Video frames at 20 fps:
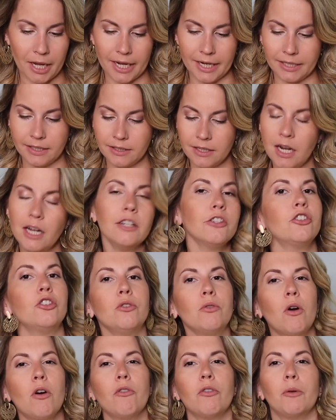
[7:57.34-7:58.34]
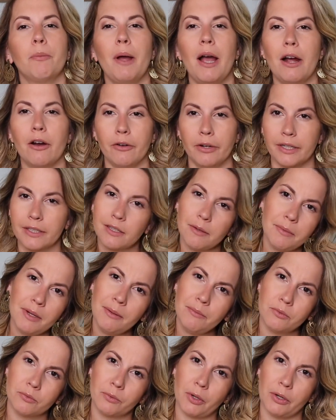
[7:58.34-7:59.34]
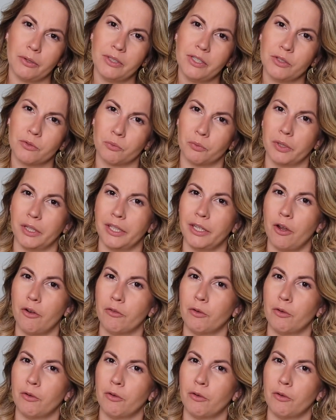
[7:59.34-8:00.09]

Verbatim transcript: but it's not too overpowering. Sometimes rose is really